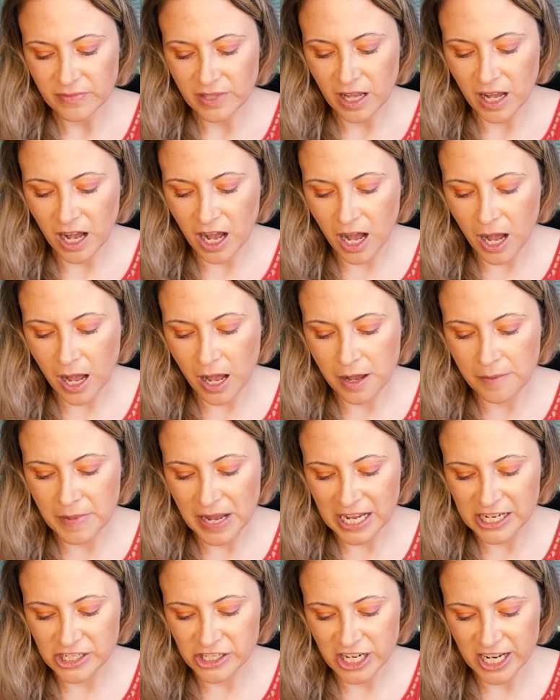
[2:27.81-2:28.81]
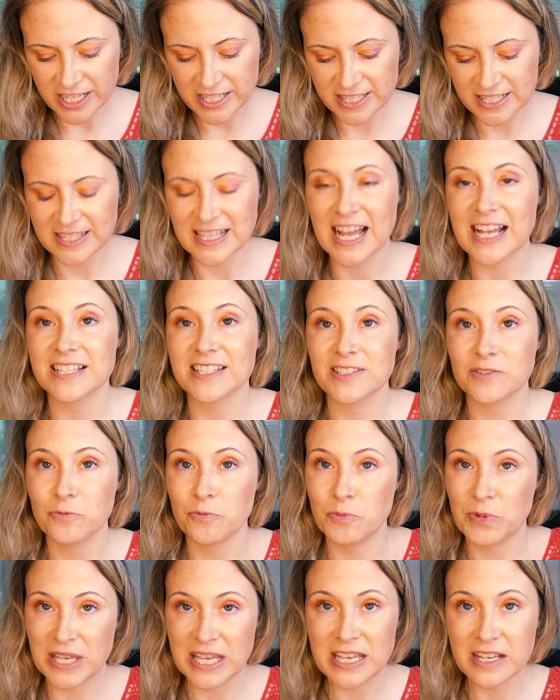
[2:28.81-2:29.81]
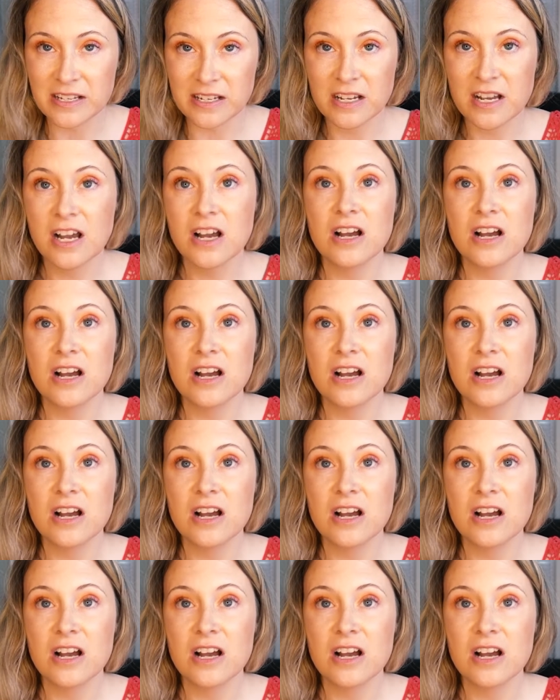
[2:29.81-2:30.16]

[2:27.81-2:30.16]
I checked last week